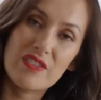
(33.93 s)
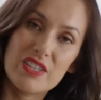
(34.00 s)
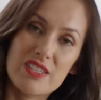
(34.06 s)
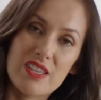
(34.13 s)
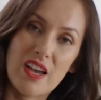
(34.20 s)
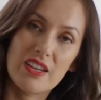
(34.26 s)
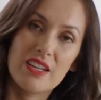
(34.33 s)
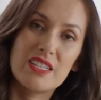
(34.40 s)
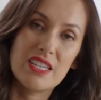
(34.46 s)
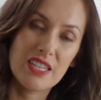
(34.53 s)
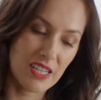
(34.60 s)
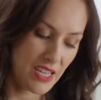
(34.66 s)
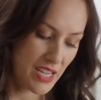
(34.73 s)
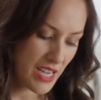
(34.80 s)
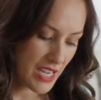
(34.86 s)
decided to
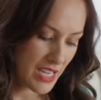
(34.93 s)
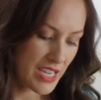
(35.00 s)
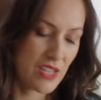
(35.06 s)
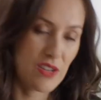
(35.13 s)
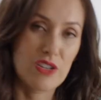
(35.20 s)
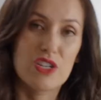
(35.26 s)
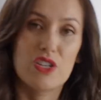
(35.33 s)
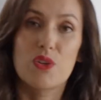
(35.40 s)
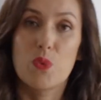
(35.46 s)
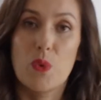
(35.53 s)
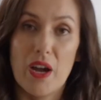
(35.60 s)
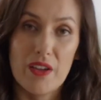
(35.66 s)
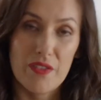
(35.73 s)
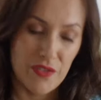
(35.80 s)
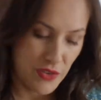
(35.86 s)
get onto the
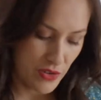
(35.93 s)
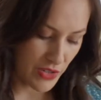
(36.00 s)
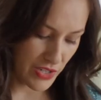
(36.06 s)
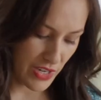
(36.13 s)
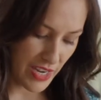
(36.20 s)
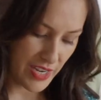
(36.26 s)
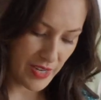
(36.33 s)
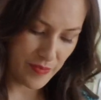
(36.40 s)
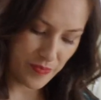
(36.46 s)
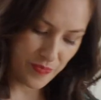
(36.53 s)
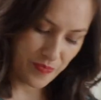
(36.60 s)
white food diet.